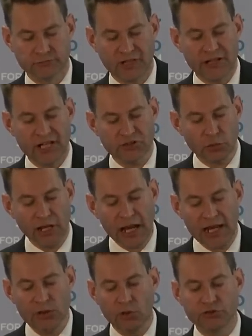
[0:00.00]
And that's why
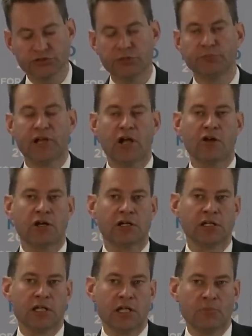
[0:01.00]
I want to empower
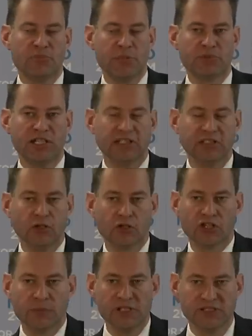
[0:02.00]
people and
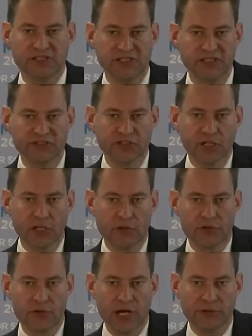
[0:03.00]
local communities
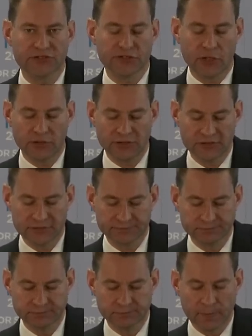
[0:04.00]
throughout Scotland.
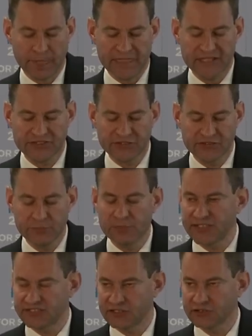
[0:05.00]
This is the
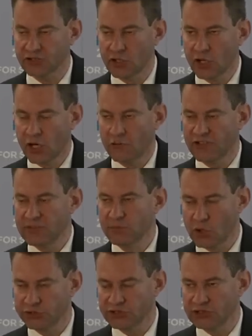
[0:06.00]
basis of a
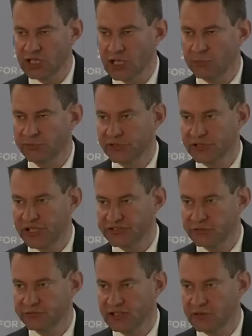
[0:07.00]
modern,
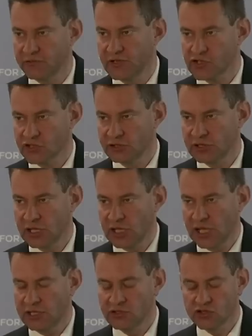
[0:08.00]
progressive vision
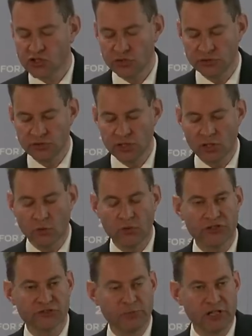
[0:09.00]
in tune with
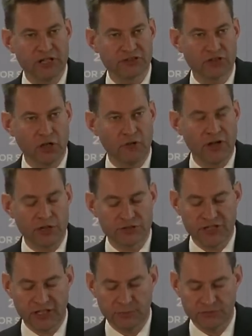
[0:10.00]
the spirit of our
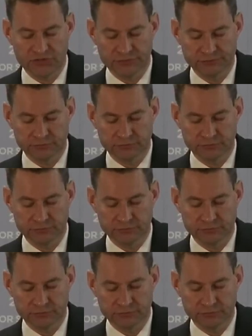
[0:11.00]
times.